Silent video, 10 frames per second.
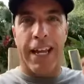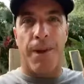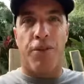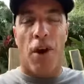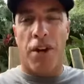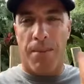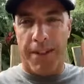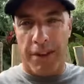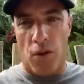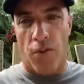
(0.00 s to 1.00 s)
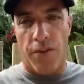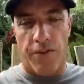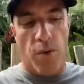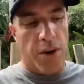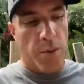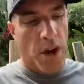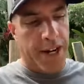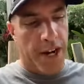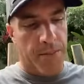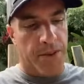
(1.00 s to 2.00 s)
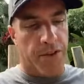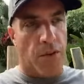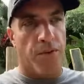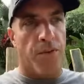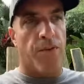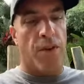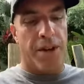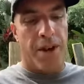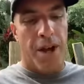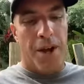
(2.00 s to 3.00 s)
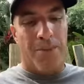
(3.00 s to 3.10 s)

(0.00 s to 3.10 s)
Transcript: And I'm talking about this over 40. Why did I put this over 40?